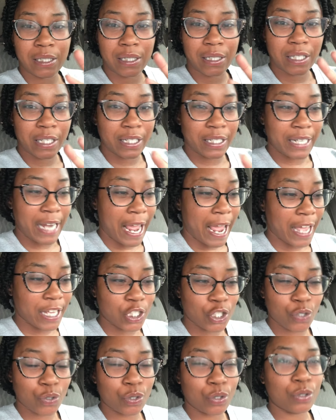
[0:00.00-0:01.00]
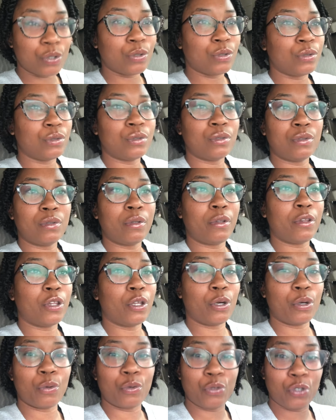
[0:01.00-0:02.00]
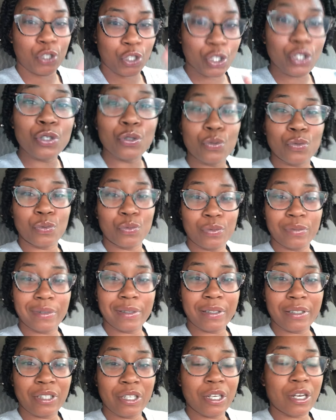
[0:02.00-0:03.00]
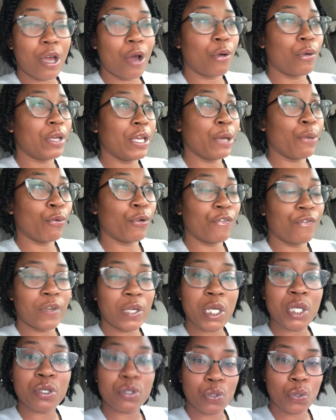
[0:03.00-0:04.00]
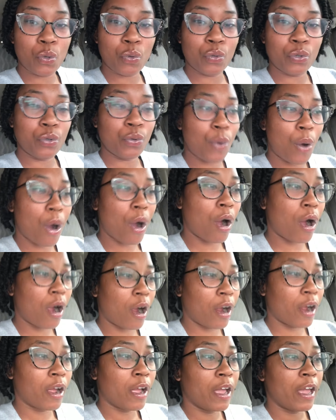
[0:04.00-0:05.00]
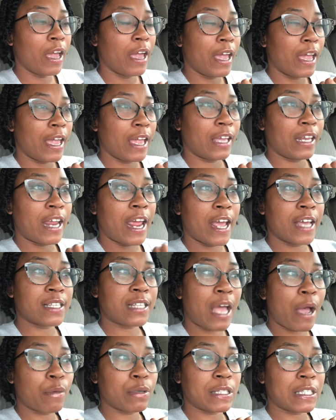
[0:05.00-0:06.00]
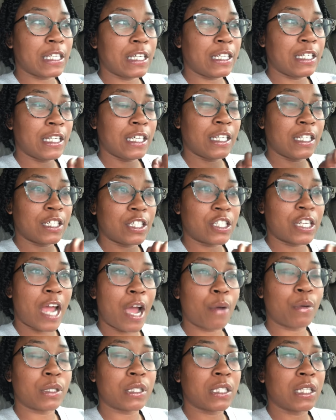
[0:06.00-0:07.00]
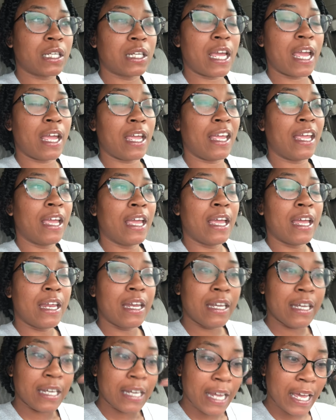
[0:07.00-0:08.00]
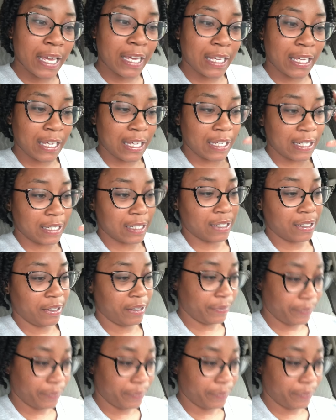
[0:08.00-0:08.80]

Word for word: the natural, the you, you know, it reveals who you are. And as I was getting in the shower today, naked